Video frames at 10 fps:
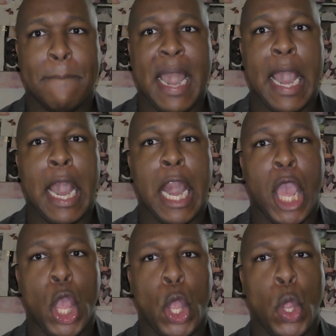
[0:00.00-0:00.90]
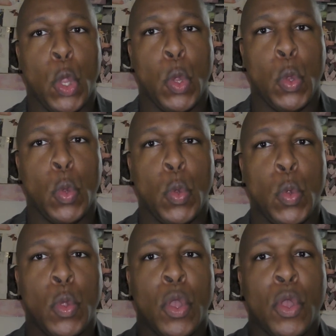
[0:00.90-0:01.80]

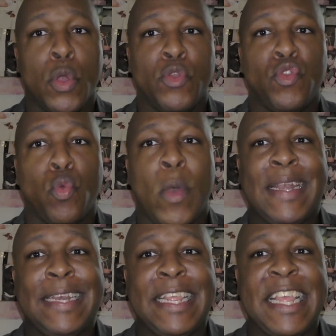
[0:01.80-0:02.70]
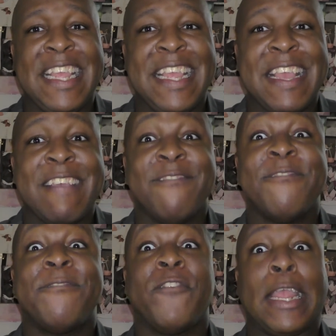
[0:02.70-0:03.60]
Below 20
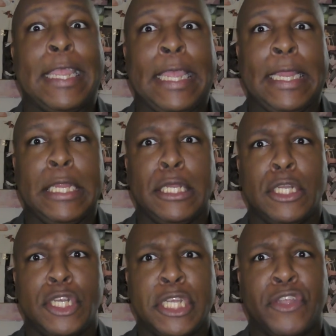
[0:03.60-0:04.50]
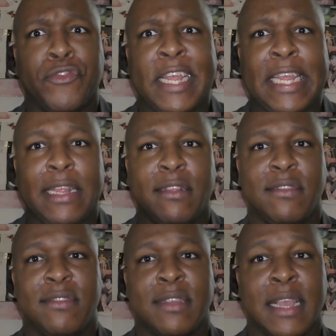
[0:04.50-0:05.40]
freaking
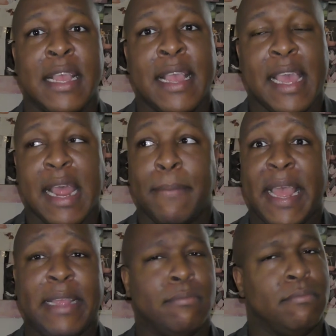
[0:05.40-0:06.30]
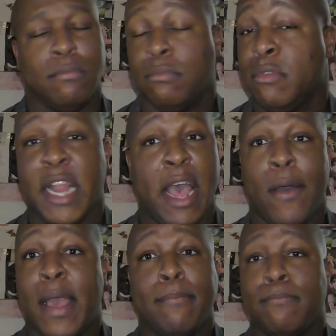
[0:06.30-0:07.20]
degrees. And I'm like,
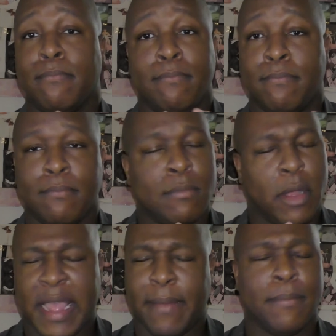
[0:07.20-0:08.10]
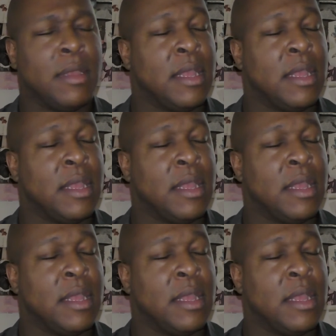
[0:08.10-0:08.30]
no, I'm okay.